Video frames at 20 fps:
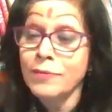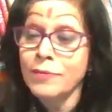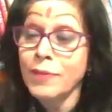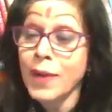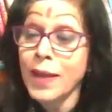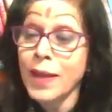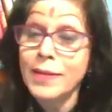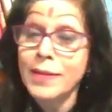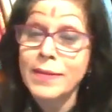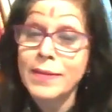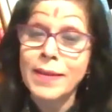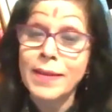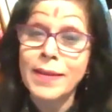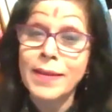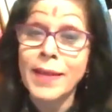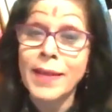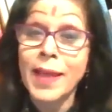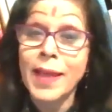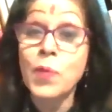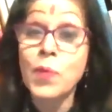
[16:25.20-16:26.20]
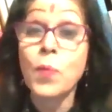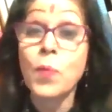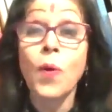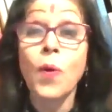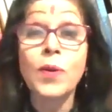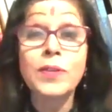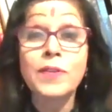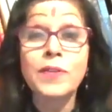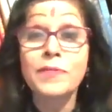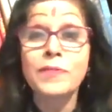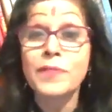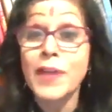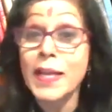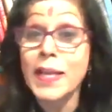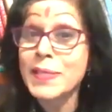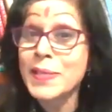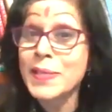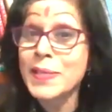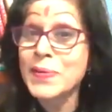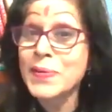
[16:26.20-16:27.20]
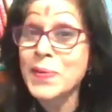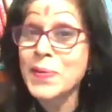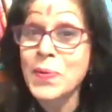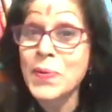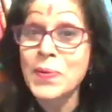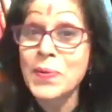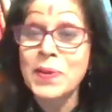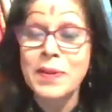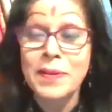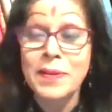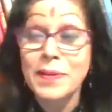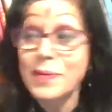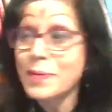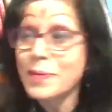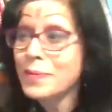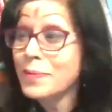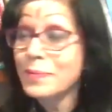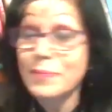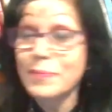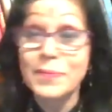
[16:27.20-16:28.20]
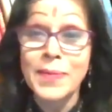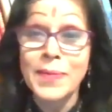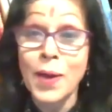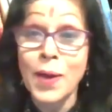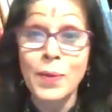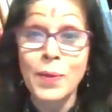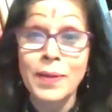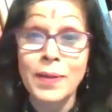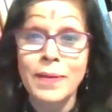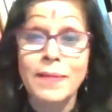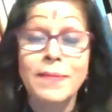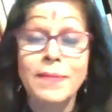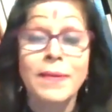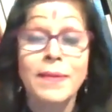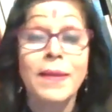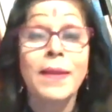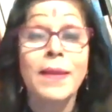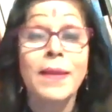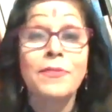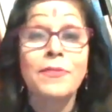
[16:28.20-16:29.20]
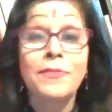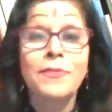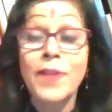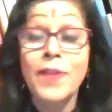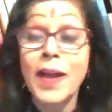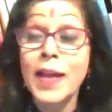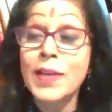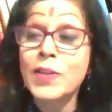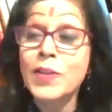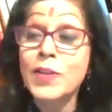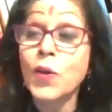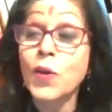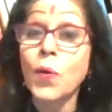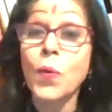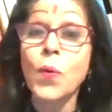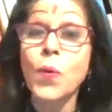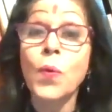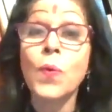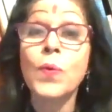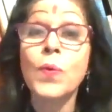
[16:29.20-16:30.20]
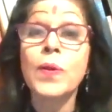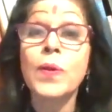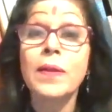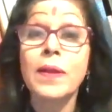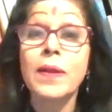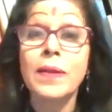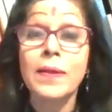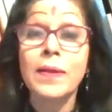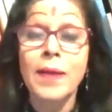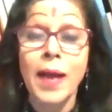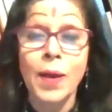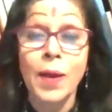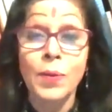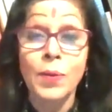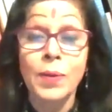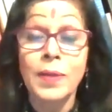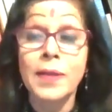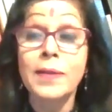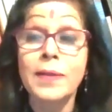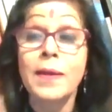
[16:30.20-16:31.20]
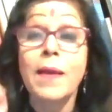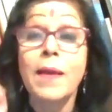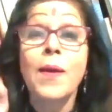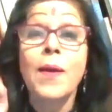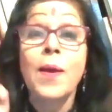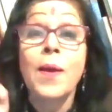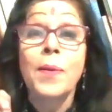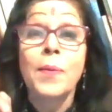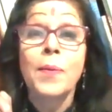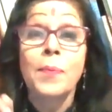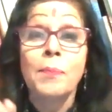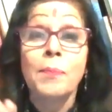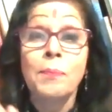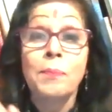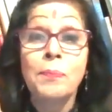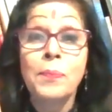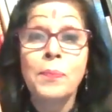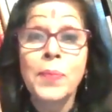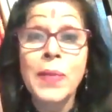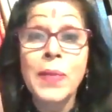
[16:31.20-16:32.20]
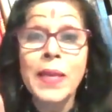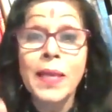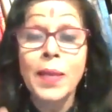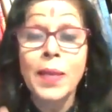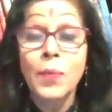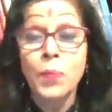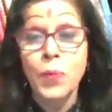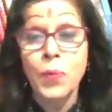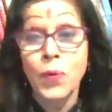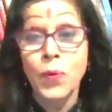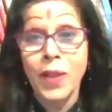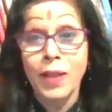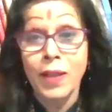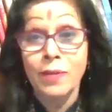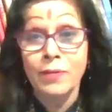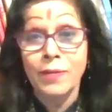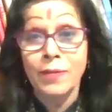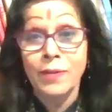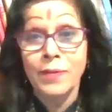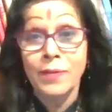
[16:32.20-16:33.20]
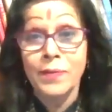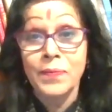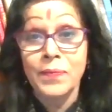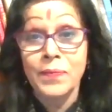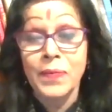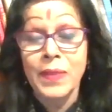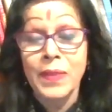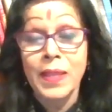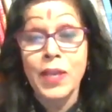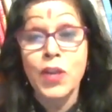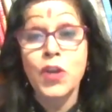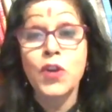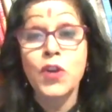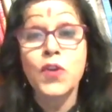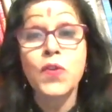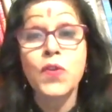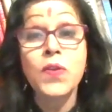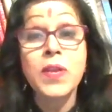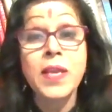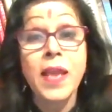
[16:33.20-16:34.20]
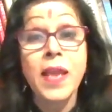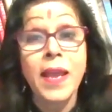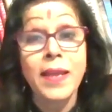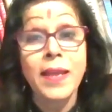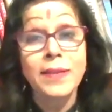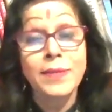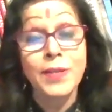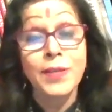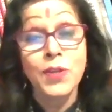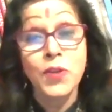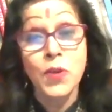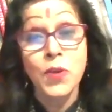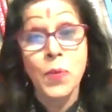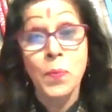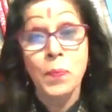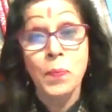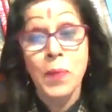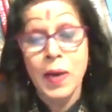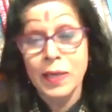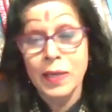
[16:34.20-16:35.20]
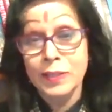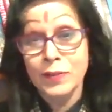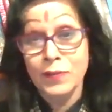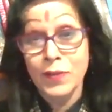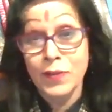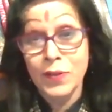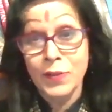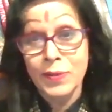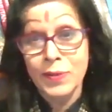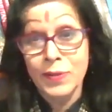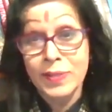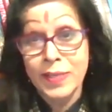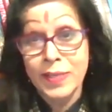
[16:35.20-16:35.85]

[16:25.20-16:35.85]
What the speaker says: find, like water finds its own outlet, find your own outlet. Be brave, create a new path for yourself.